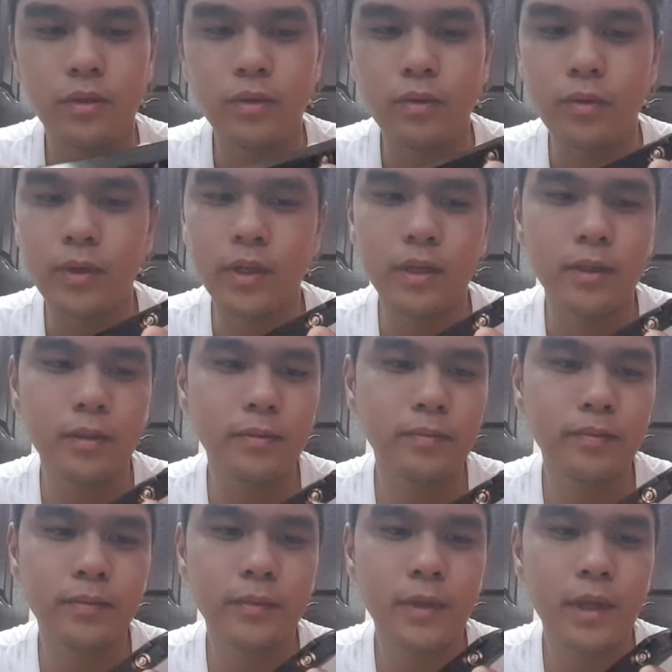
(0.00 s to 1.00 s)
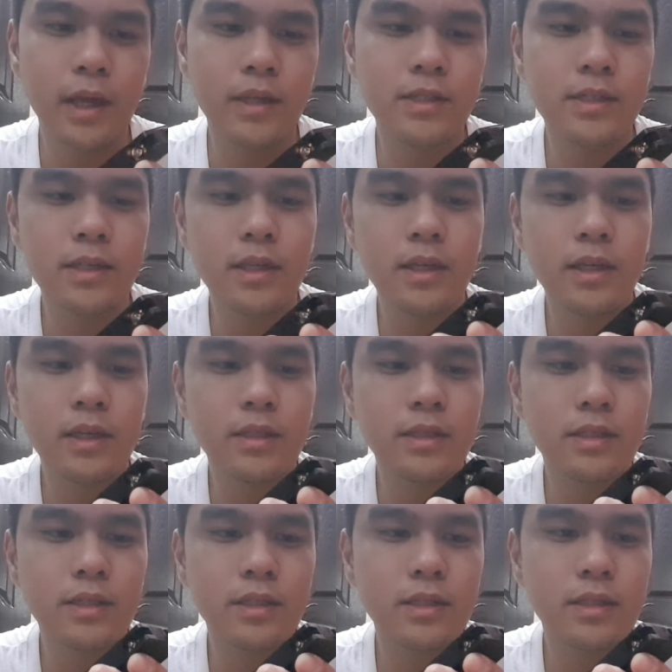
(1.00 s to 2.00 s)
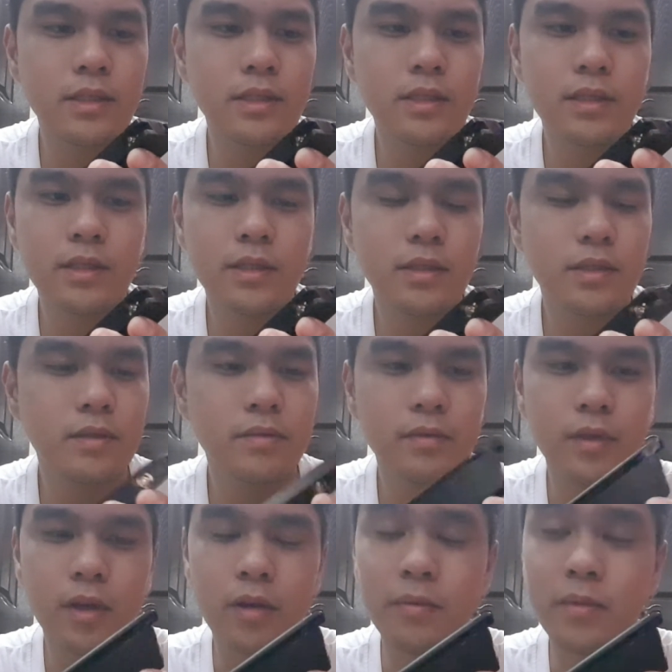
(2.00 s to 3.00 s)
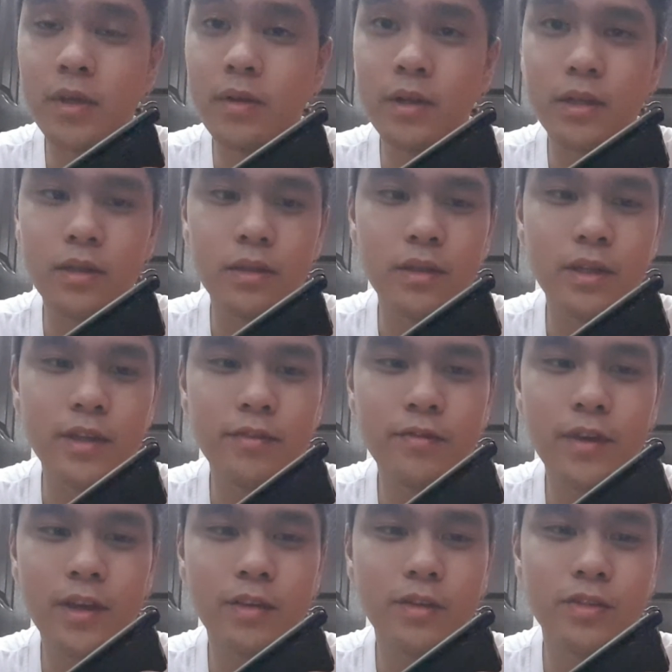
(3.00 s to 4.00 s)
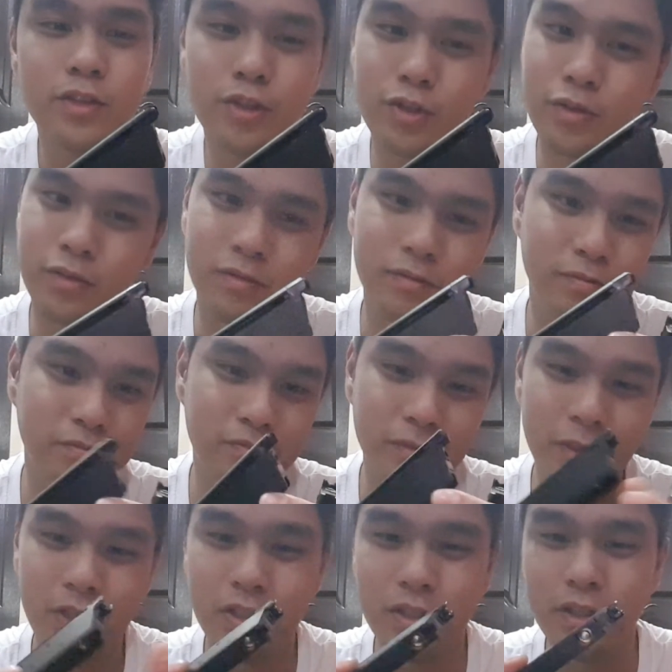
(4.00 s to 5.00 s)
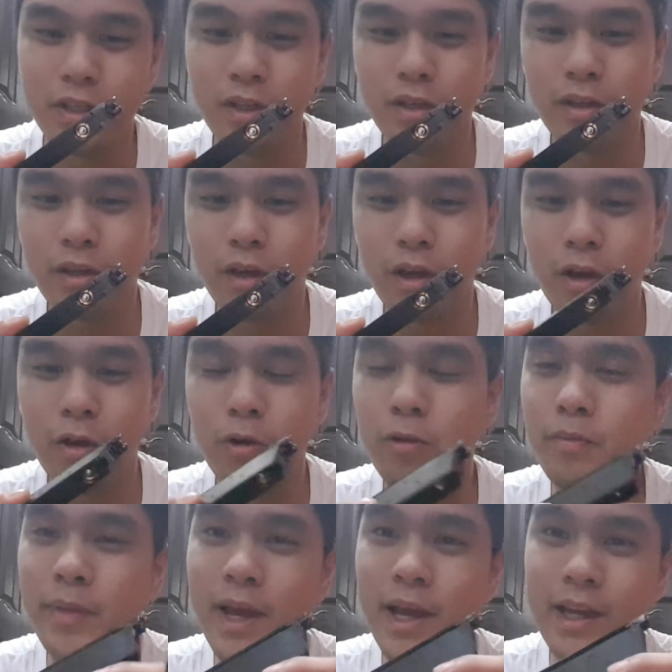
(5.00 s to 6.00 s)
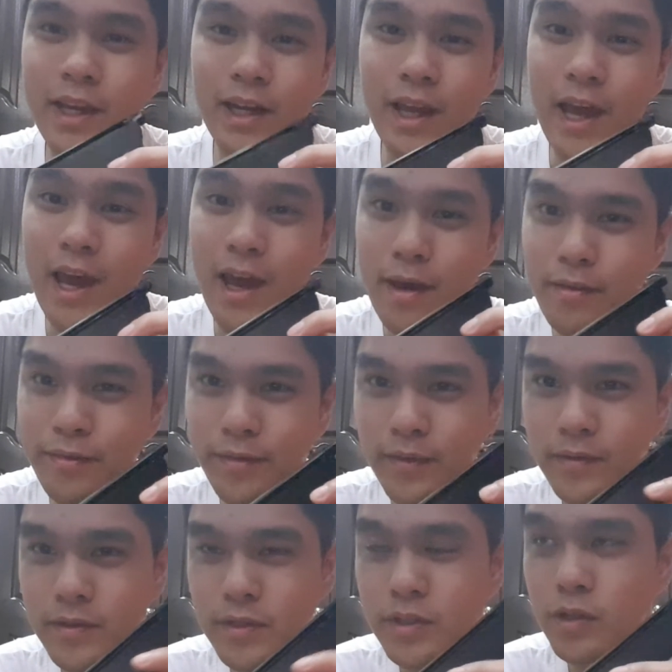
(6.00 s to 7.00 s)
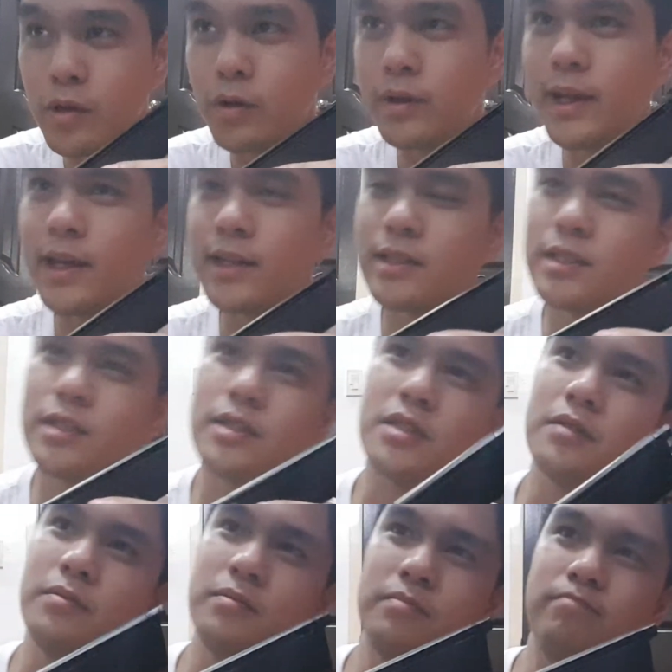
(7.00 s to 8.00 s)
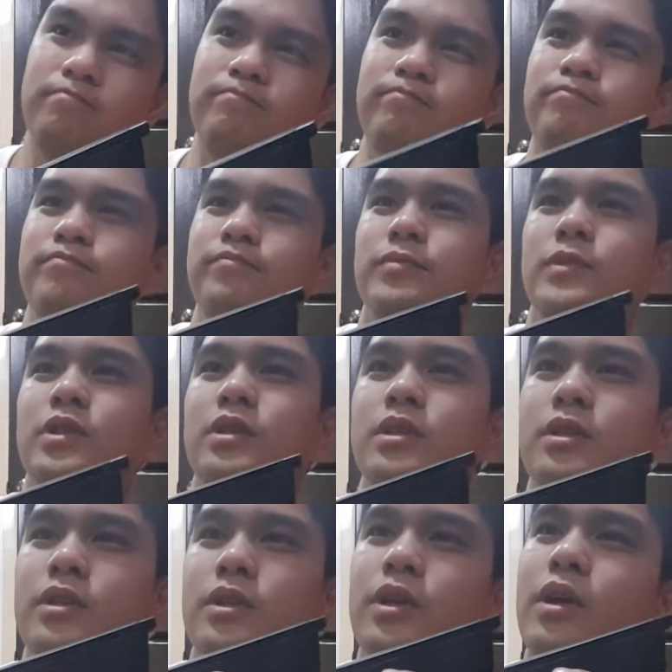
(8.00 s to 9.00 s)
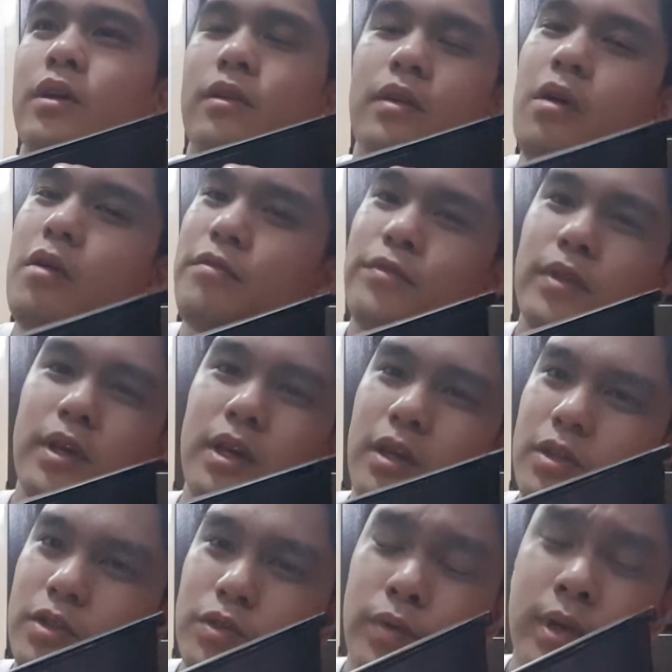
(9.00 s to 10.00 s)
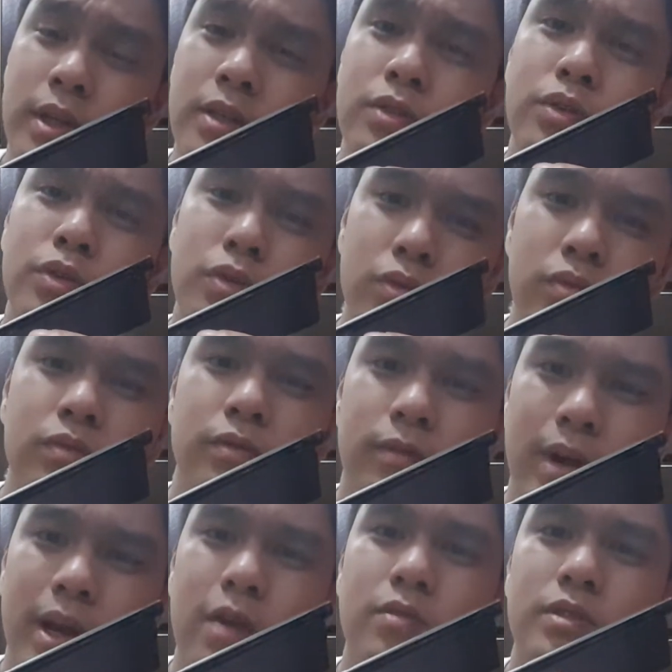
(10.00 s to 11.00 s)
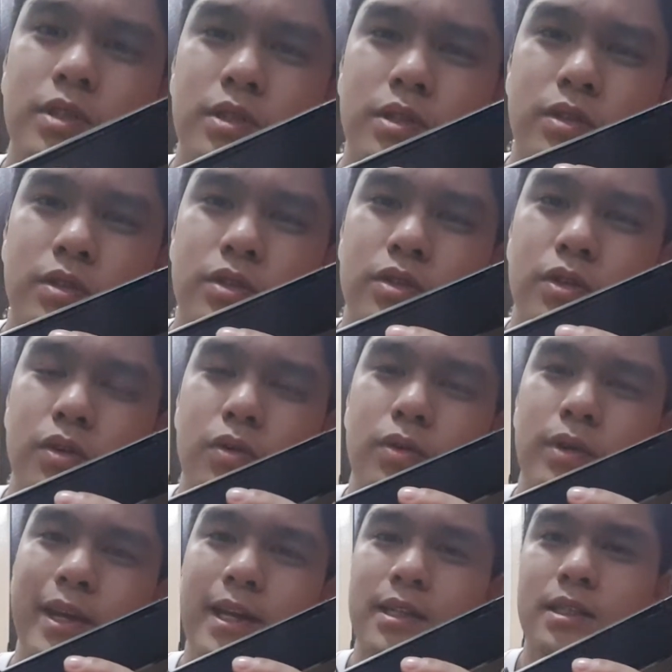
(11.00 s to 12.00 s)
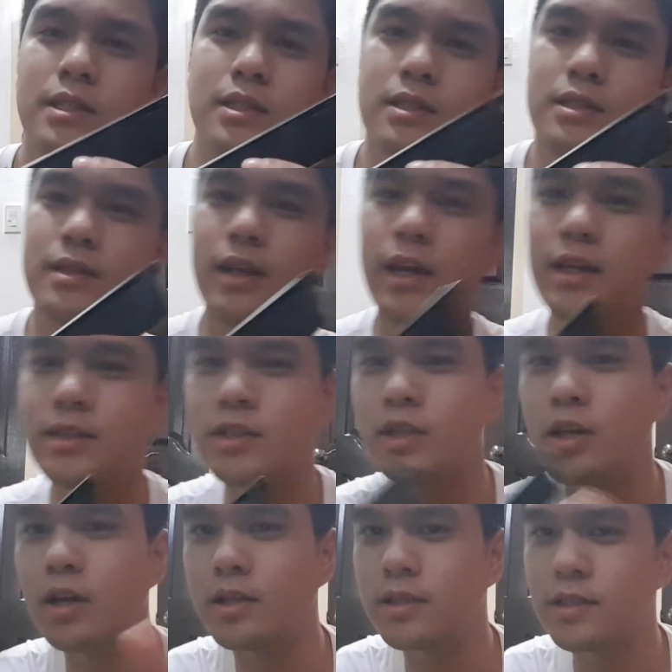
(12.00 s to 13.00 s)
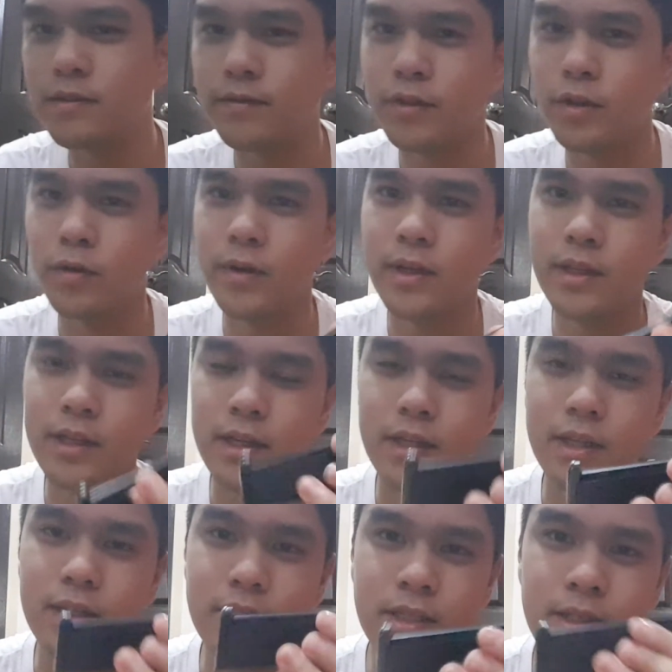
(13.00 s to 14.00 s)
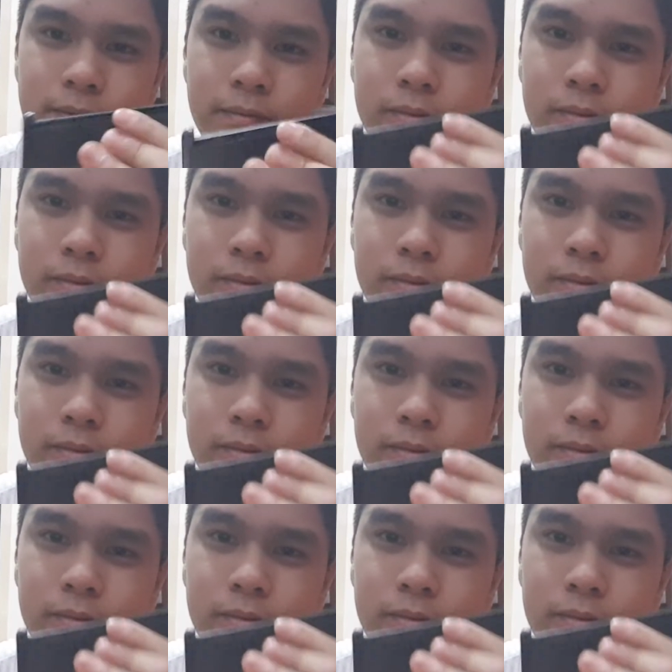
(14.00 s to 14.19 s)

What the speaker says: well, I'd say it's a miracle if I could shoot a whole mag and a half. So that's roughly 22 rounds. So that's 8 shots fewer than this.